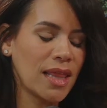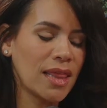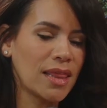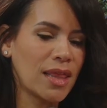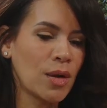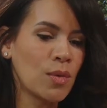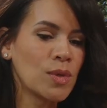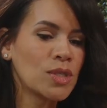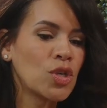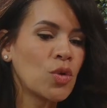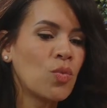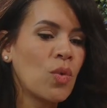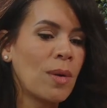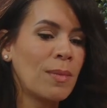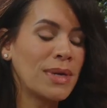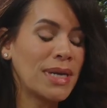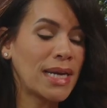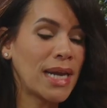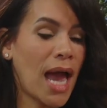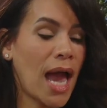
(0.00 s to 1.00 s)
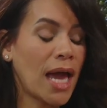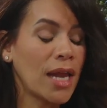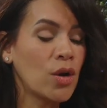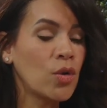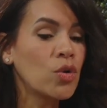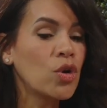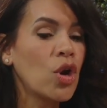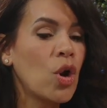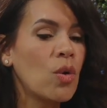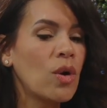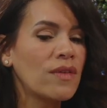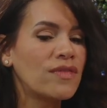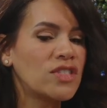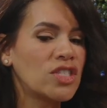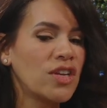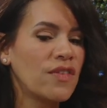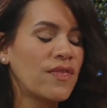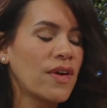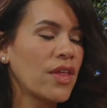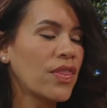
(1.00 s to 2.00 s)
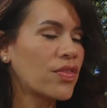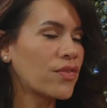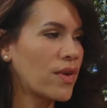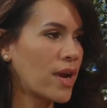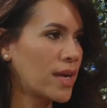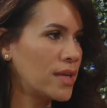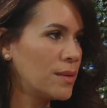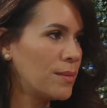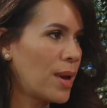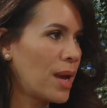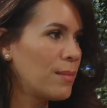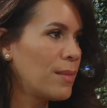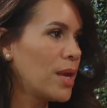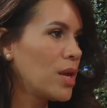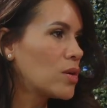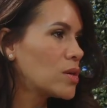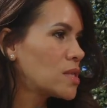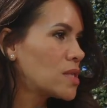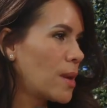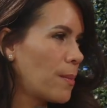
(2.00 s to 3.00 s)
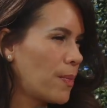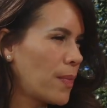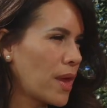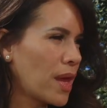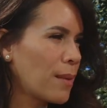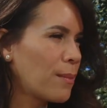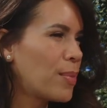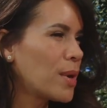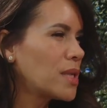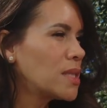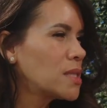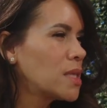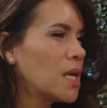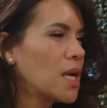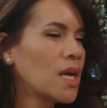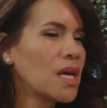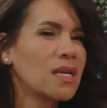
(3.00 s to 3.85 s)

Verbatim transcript: there was a woman and i don't know if she felt threatened by me or something but